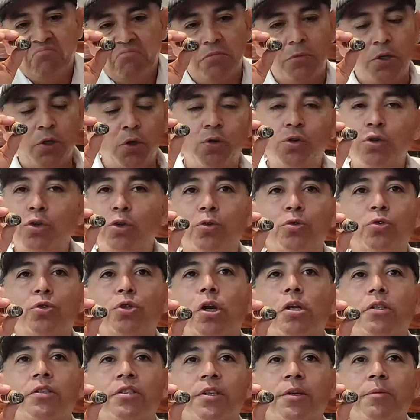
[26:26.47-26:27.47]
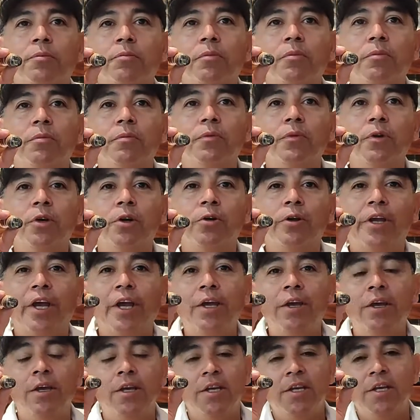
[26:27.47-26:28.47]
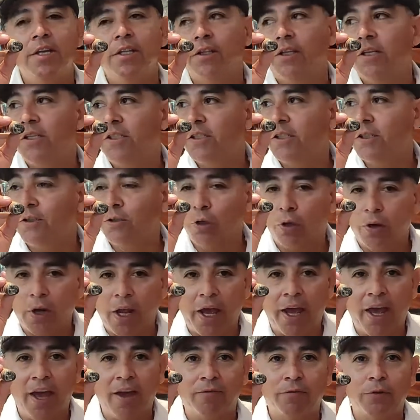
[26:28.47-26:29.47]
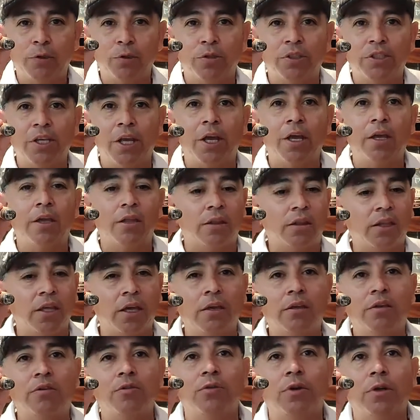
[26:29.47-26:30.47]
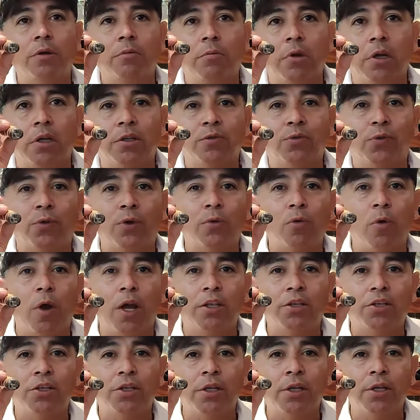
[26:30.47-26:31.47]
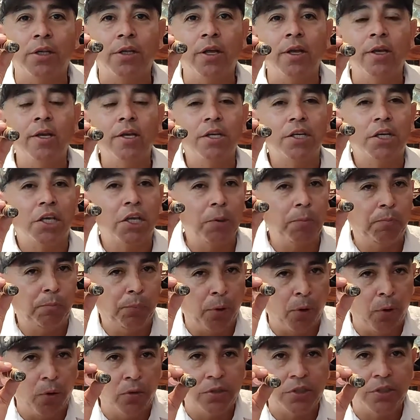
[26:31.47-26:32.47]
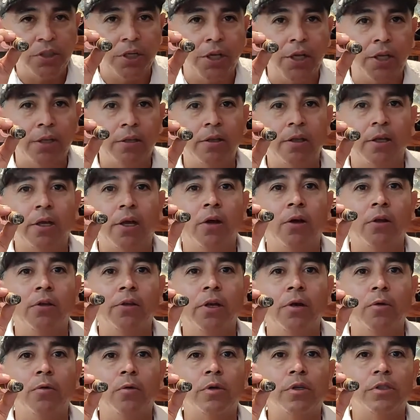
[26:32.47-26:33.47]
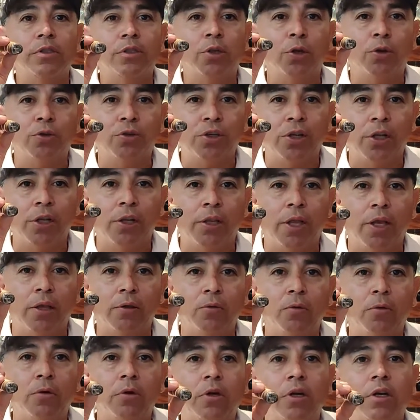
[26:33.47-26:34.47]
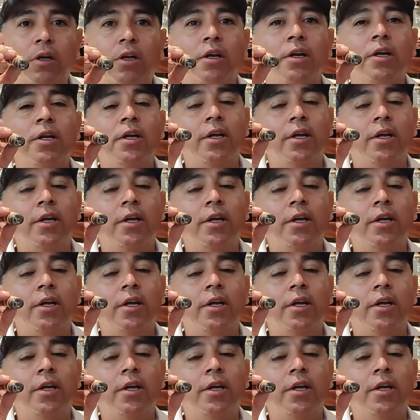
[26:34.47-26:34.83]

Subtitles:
you should trust them. Okay? This is all I have to say. Thank you very much for watching. Keep posted on our social network,